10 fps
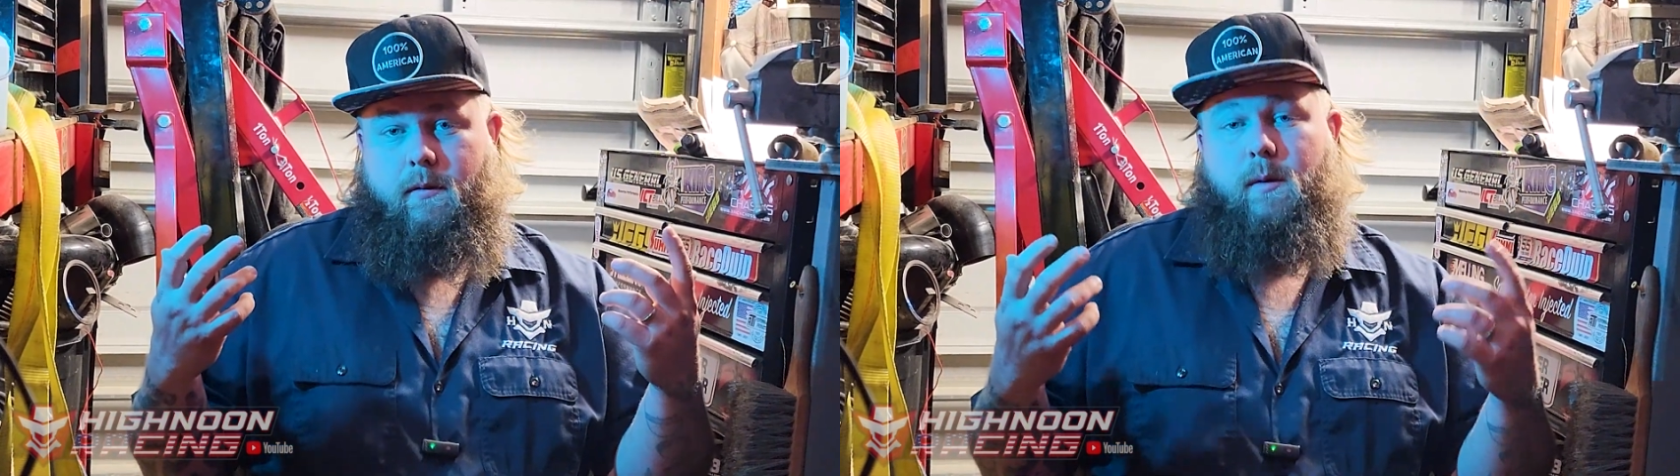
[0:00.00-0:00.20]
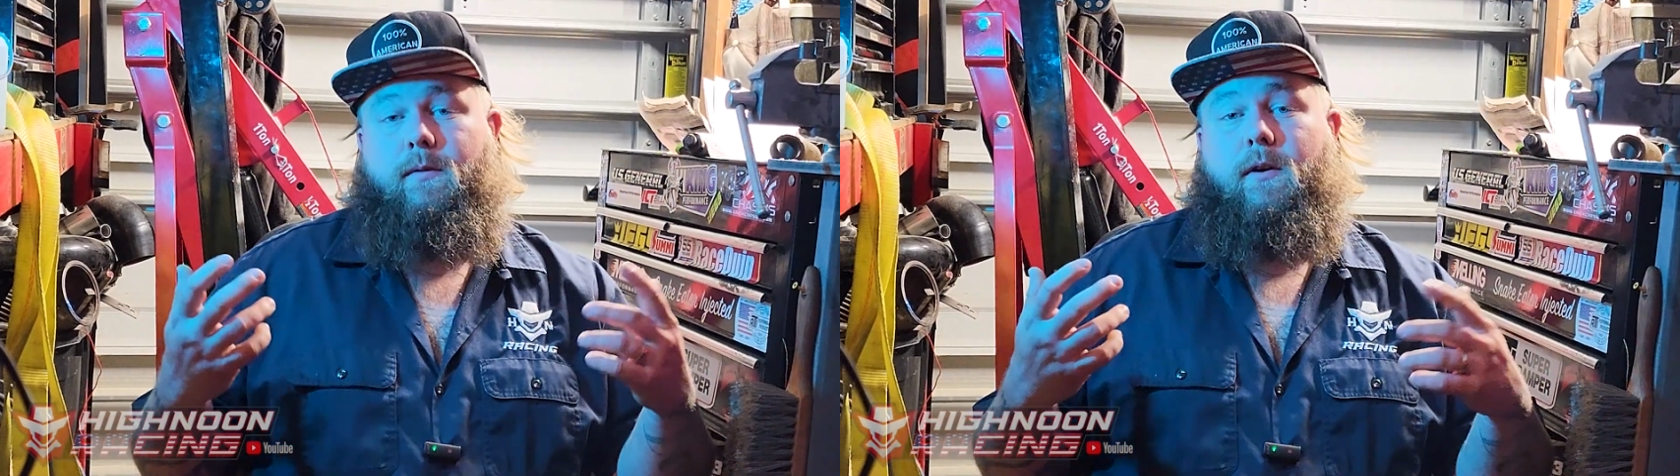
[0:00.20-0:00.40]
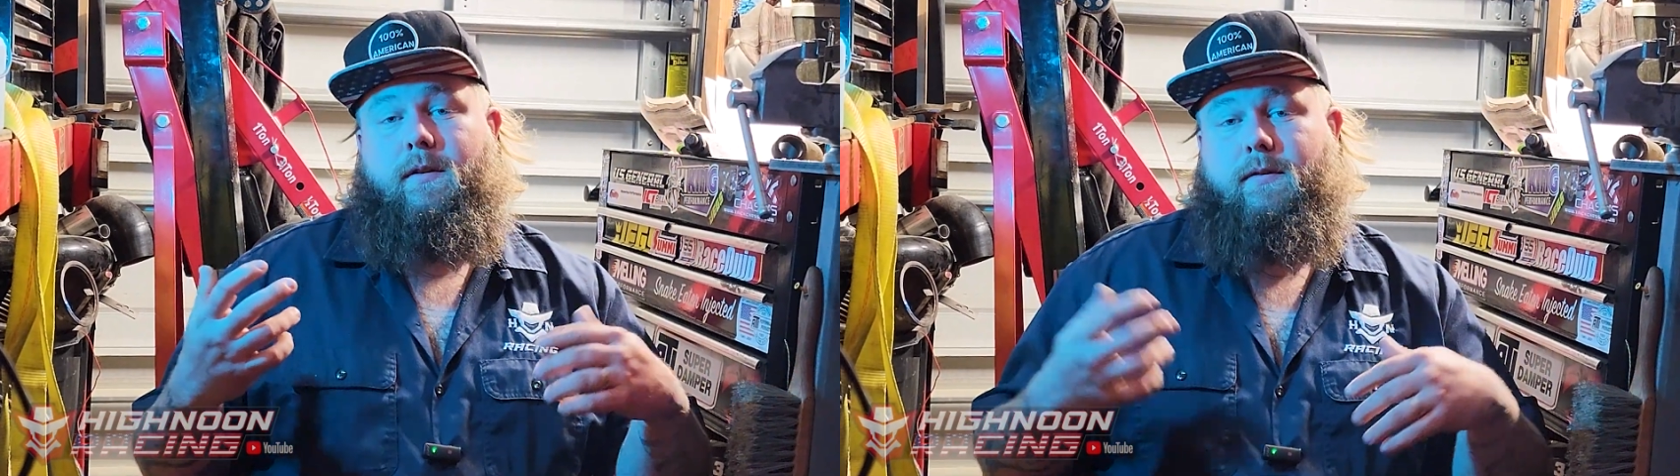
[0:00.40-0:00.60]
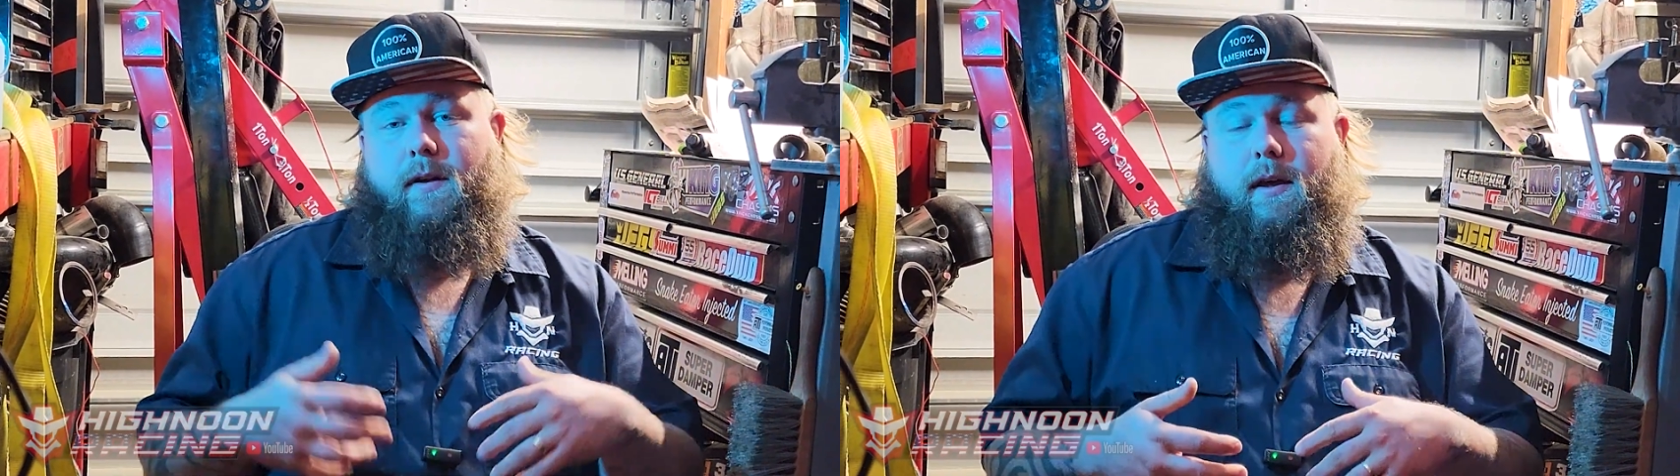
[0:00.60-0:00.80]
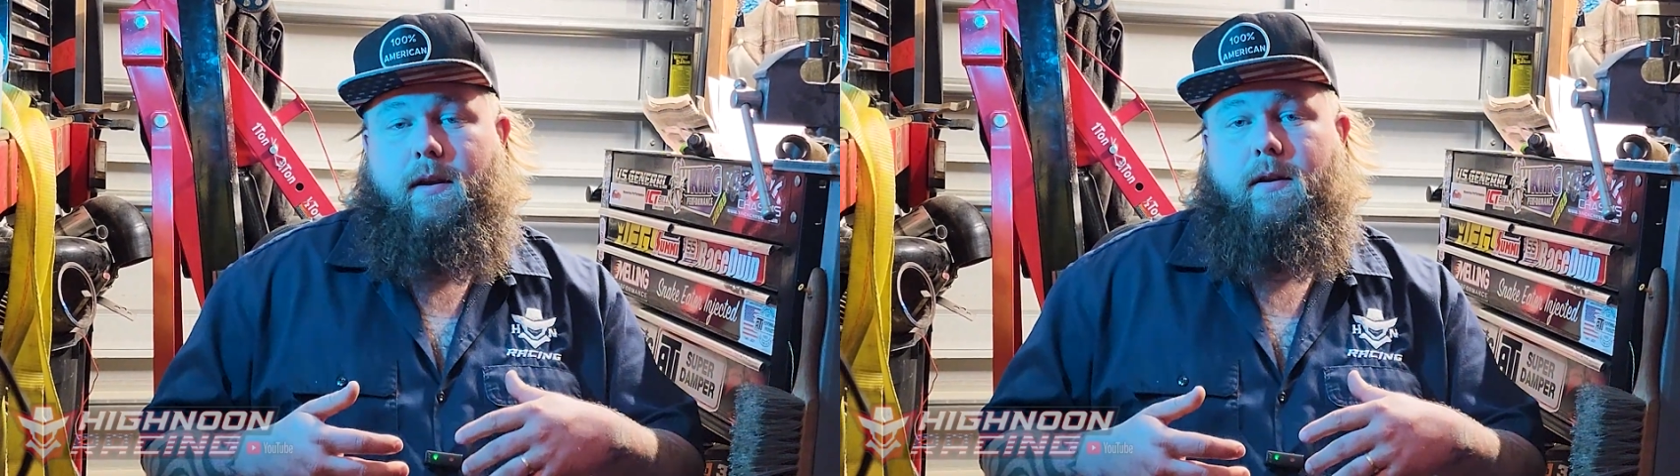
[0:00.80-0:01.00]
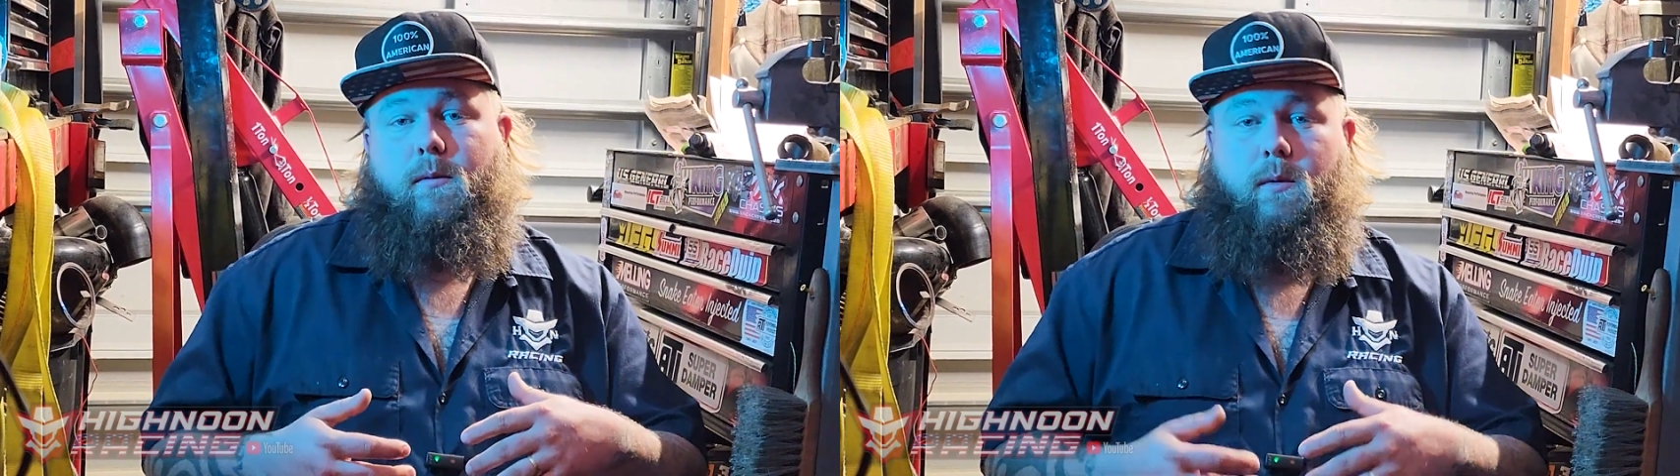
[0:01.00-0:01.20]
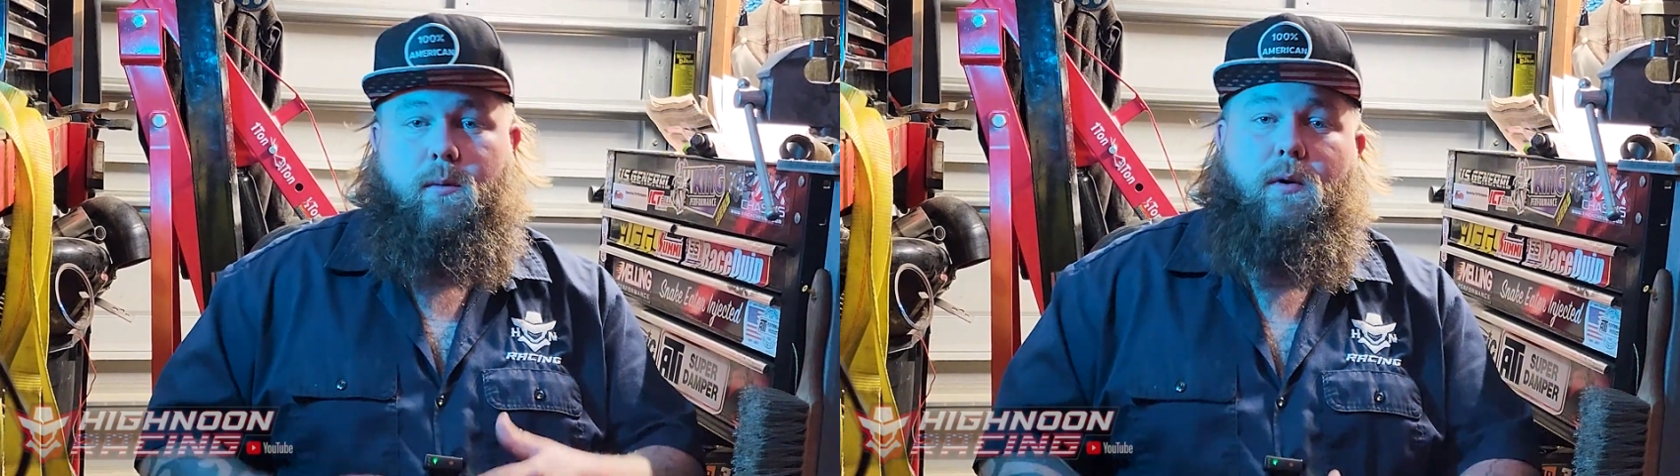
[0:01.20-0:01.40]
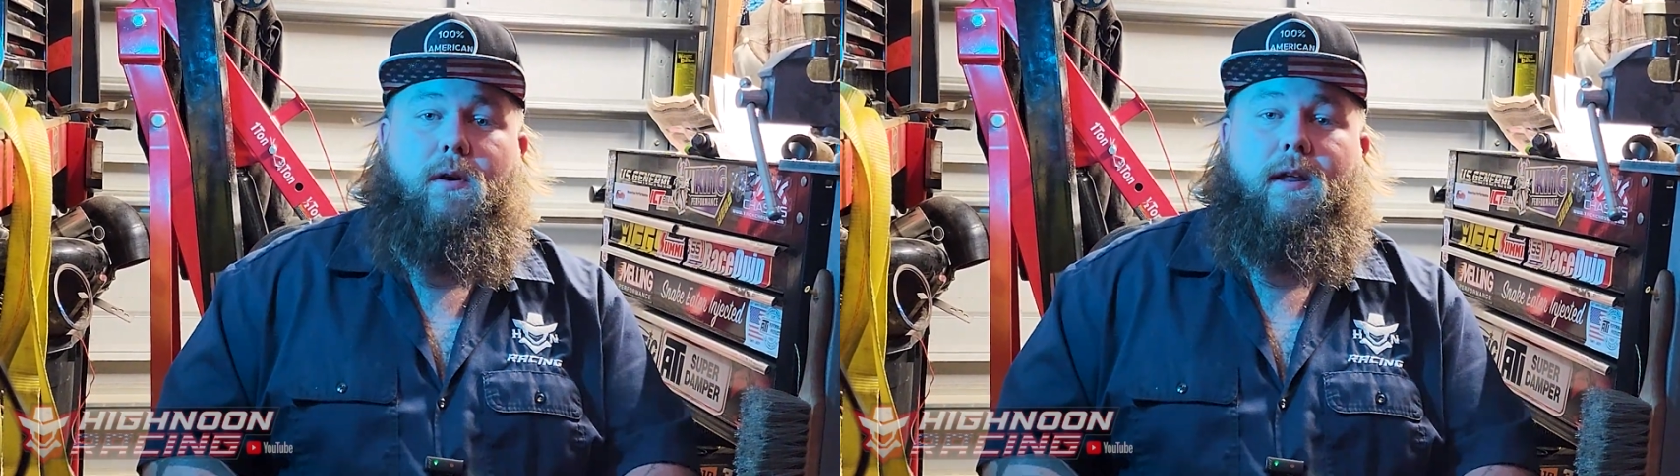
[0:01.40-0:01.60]
we've already said we
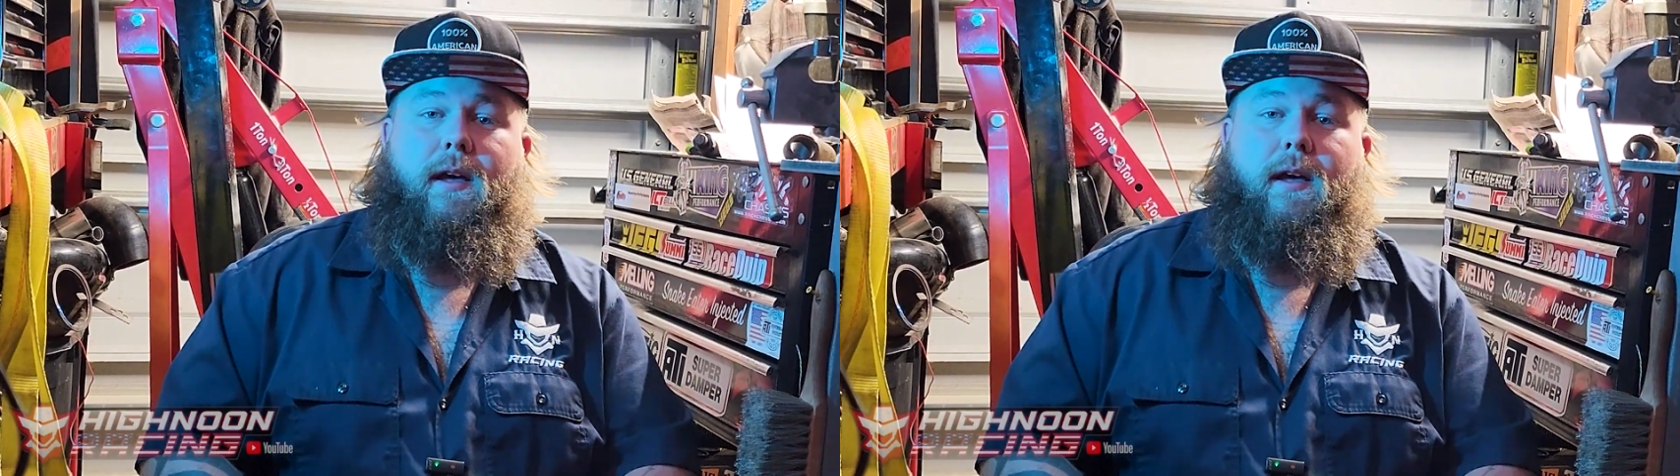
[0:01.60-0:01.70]
want